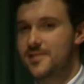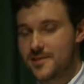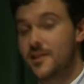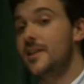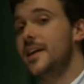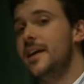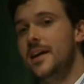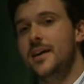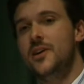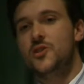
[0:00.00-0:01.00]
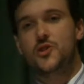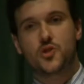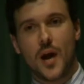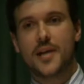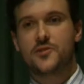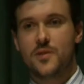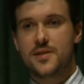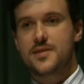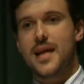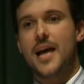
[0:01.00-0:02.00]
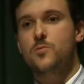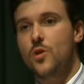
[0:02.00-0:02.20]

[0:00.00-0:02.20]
to study, to try to understand